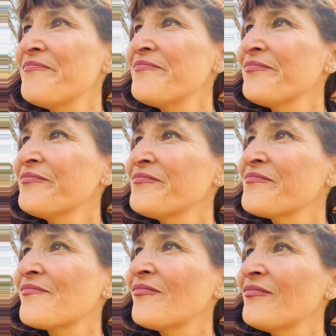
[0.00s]

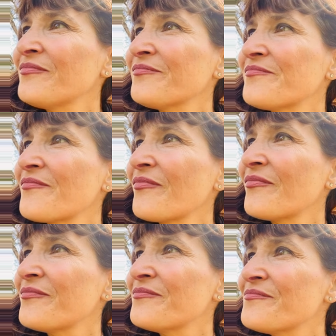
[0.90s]

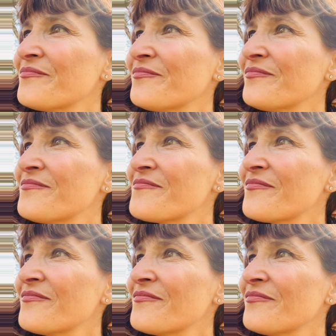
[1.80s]

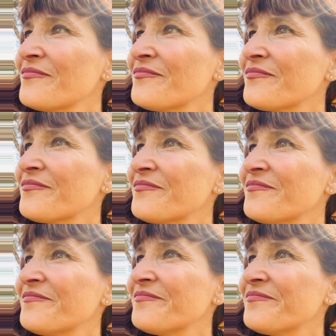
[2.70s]

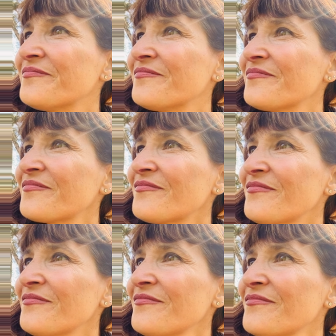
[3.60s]

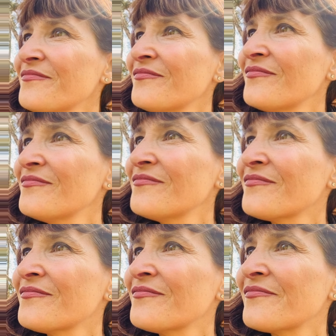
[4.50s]

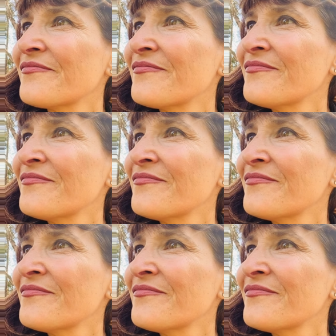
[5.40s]
(no one is talking)